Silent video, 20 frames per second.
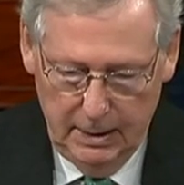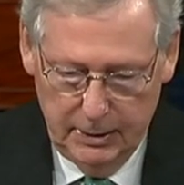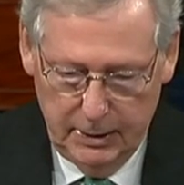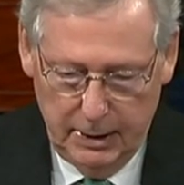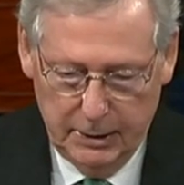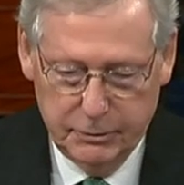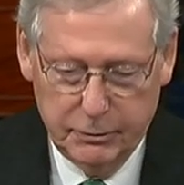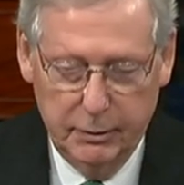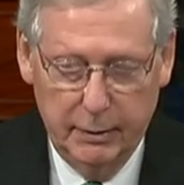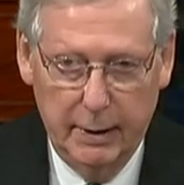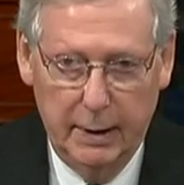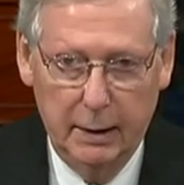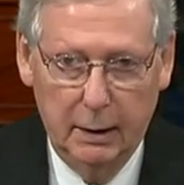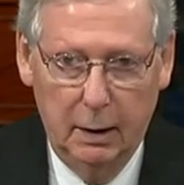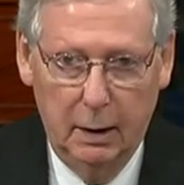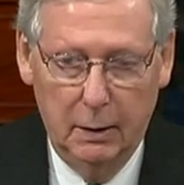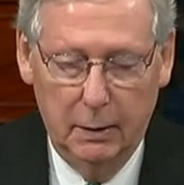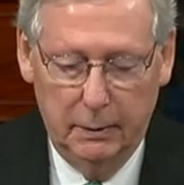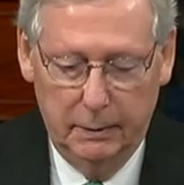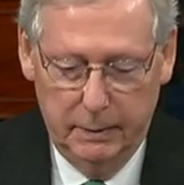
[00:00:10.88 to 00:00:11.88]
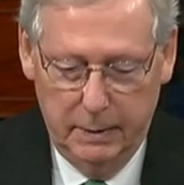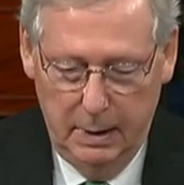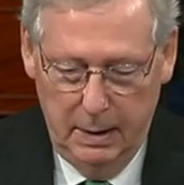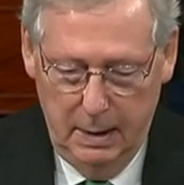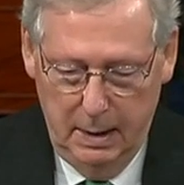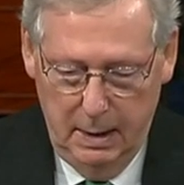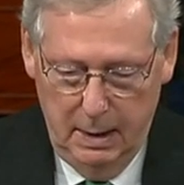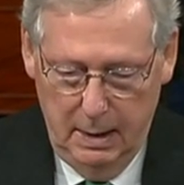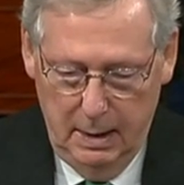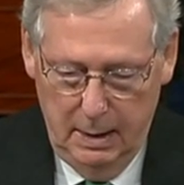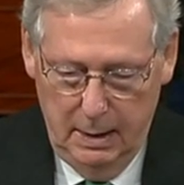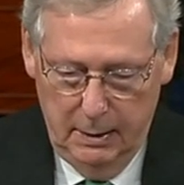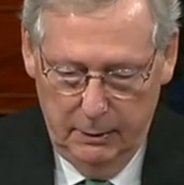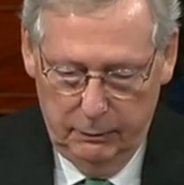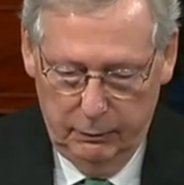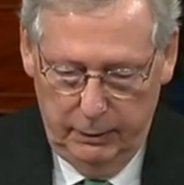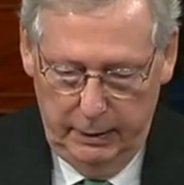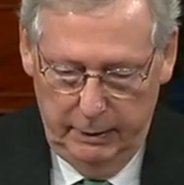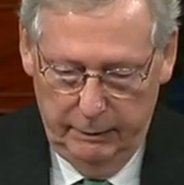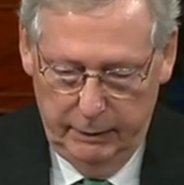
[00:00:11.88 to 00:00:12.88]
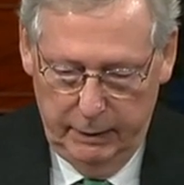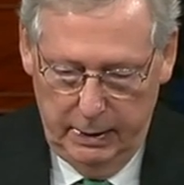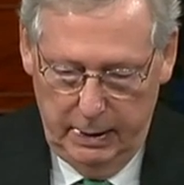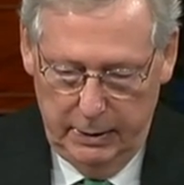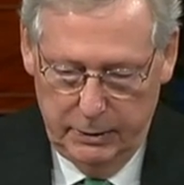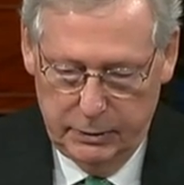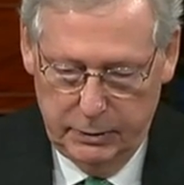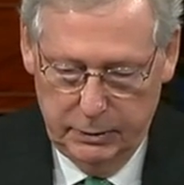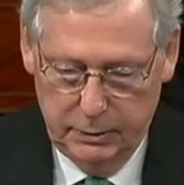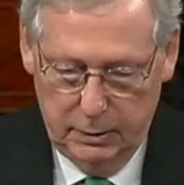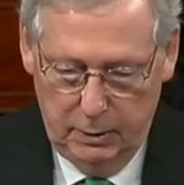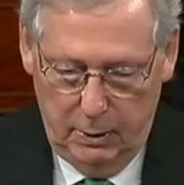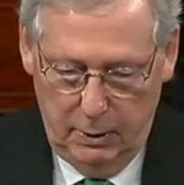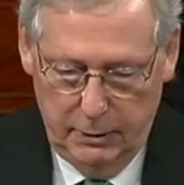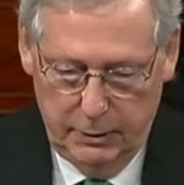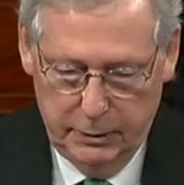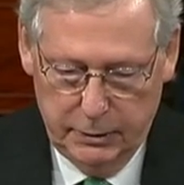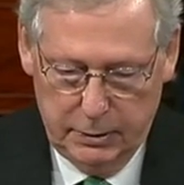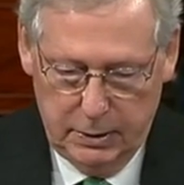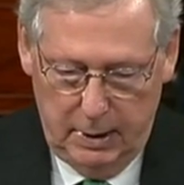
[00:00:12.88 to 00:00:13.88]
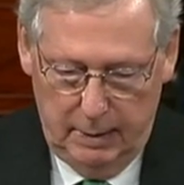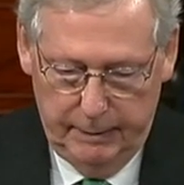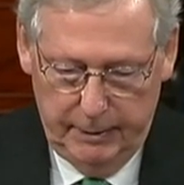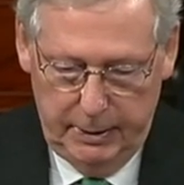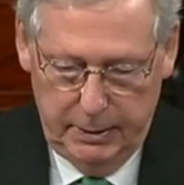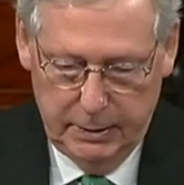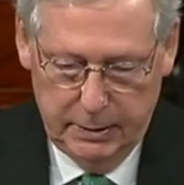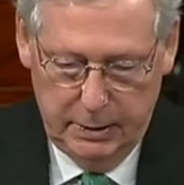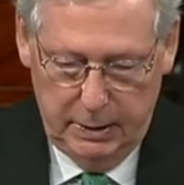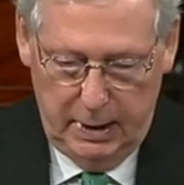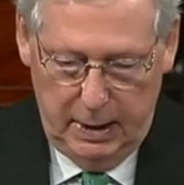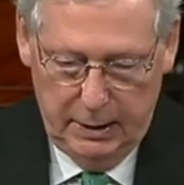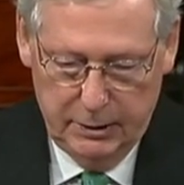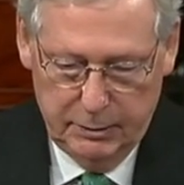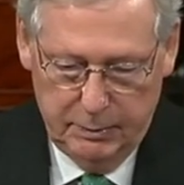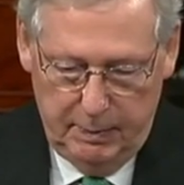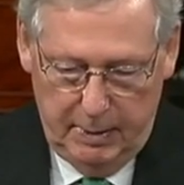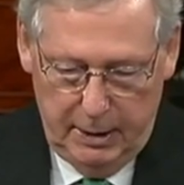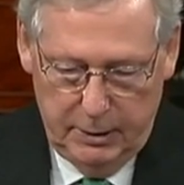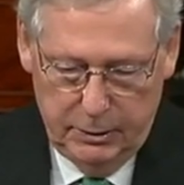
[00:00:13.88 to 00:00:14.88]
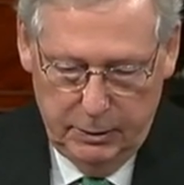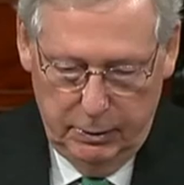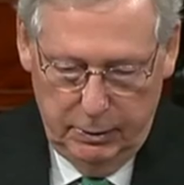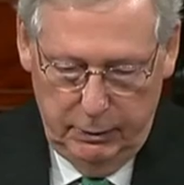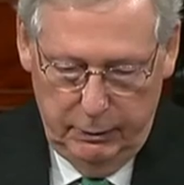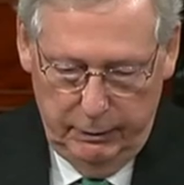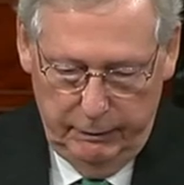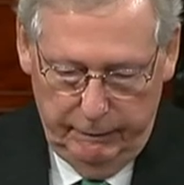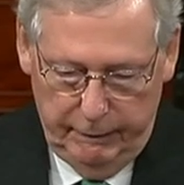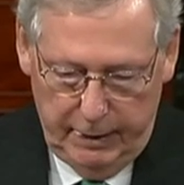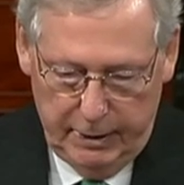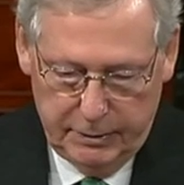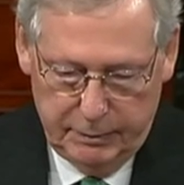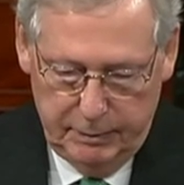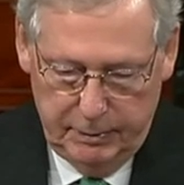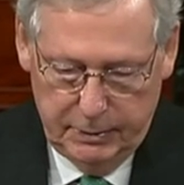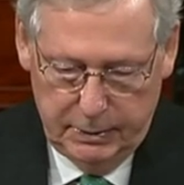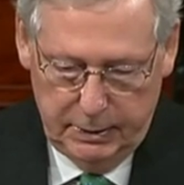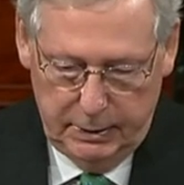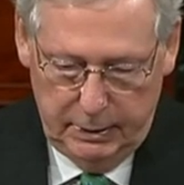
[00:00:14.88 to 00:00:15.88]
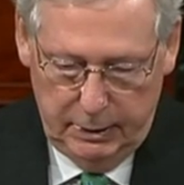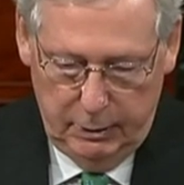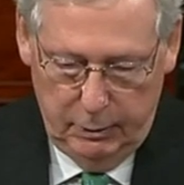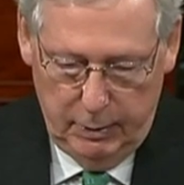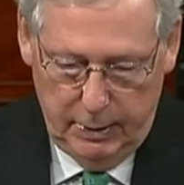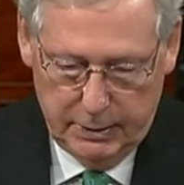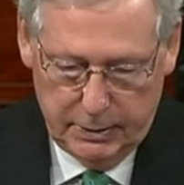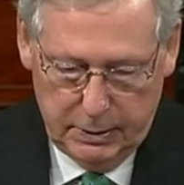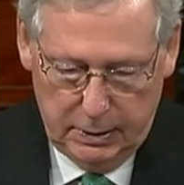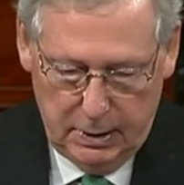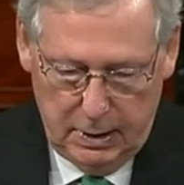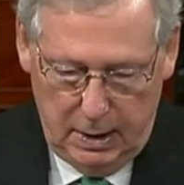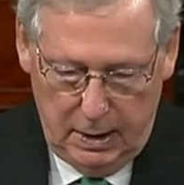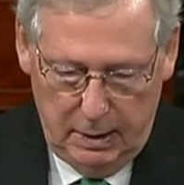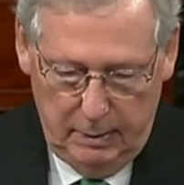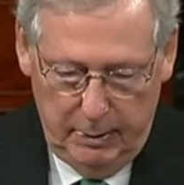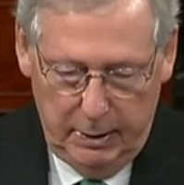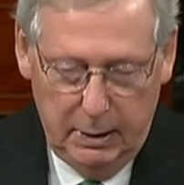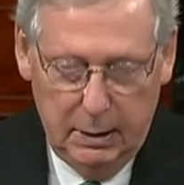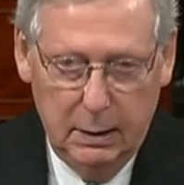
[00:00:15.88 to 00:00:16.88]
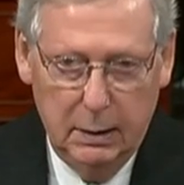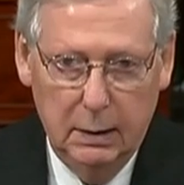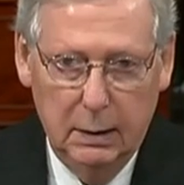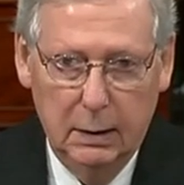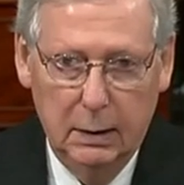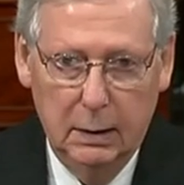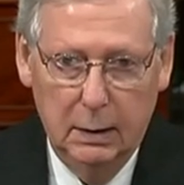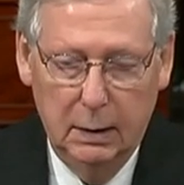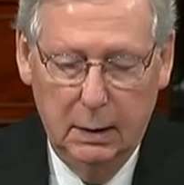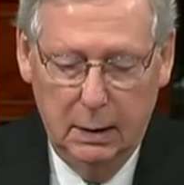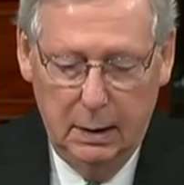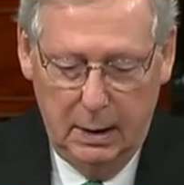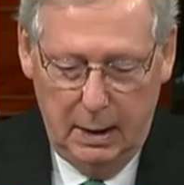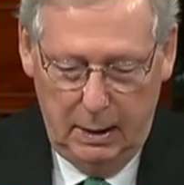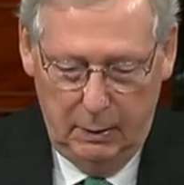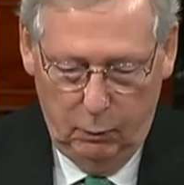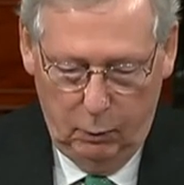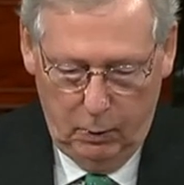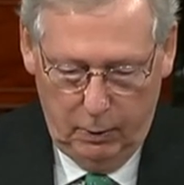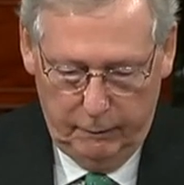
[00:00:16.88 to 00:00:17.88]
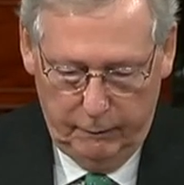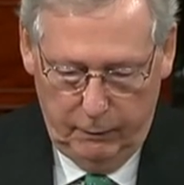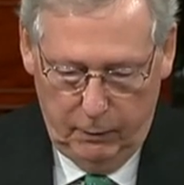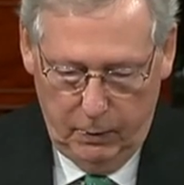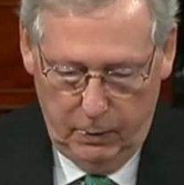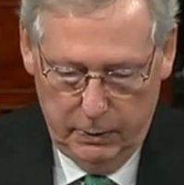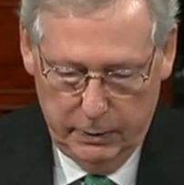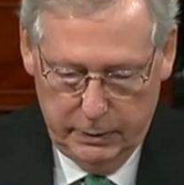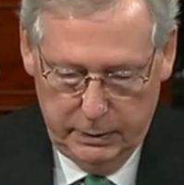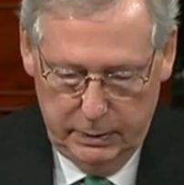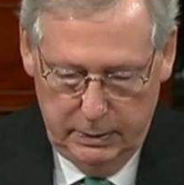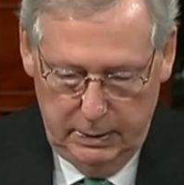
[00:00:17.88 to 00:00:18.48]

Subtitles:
Yesterday alone, three of the nation's largest companies announced major new investments in the U.S. economy and workforce.